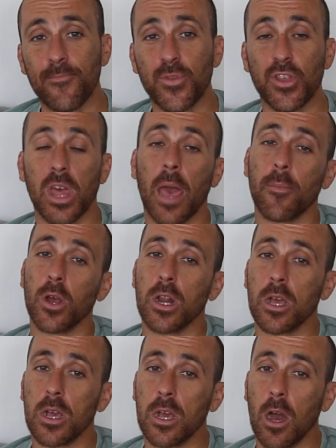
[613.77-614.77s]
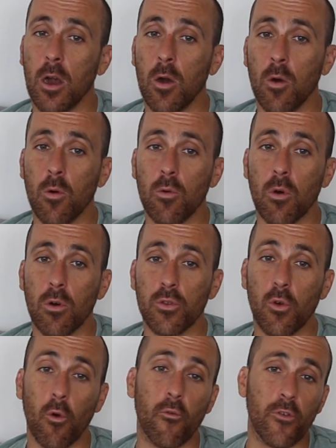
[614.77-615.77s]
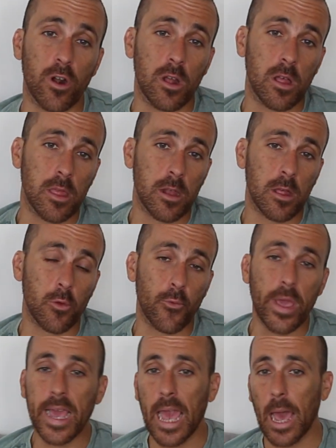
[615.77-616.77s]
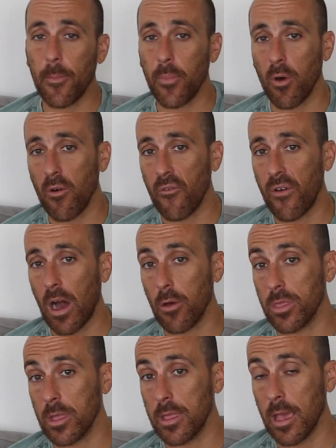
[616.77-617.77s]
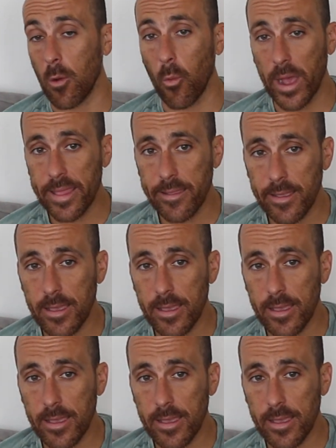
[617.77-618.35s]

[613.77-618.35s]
Today I'm gonna go over a little recap of how the day went